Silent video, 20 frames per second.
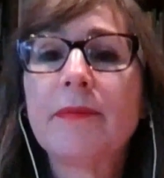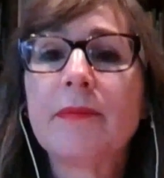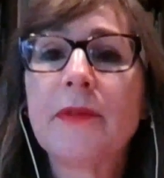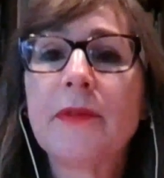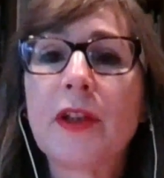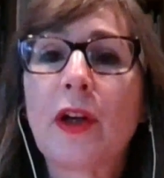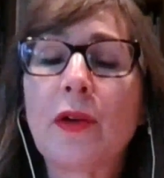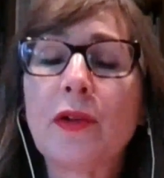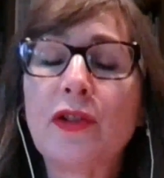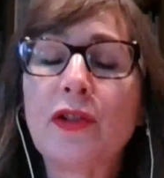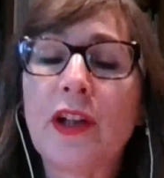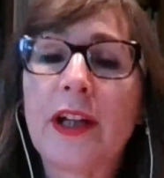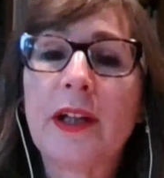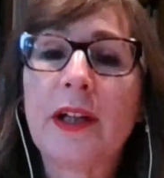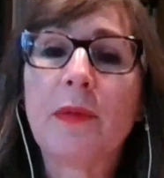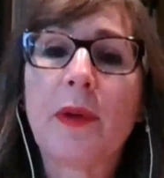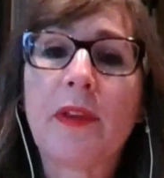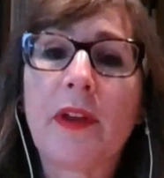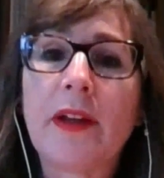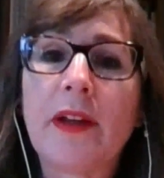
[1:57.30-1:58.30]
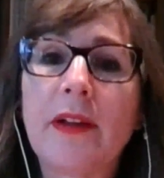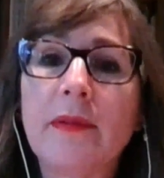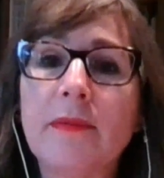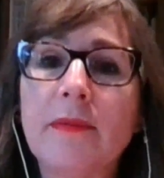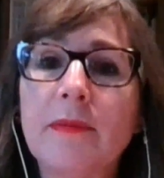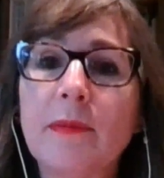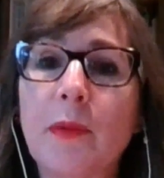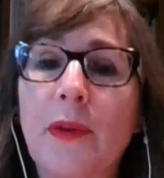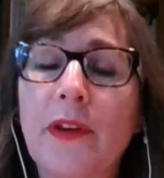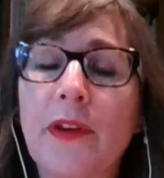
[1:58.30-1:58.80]
negotiating with
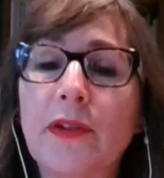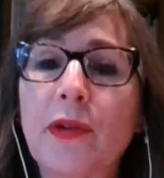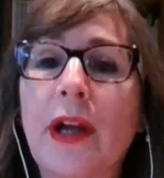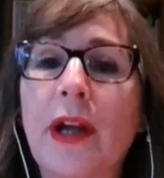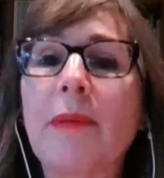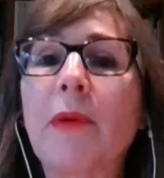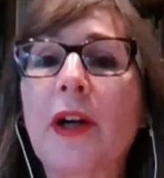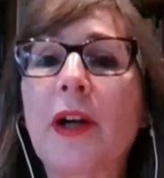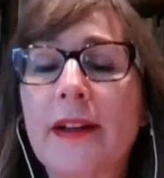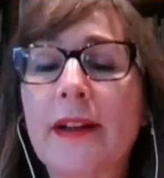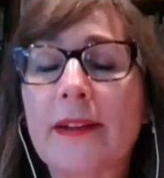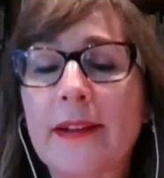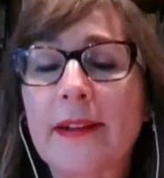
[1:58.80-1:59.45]
a trademark